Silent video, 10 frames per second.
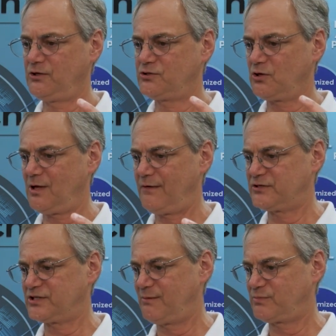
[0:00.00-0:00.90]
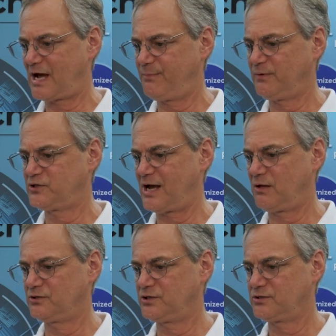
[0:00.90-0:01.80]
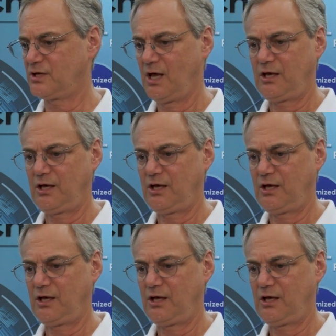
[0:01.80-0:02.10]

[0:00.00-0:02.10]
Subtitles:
you still have the same type of challenges.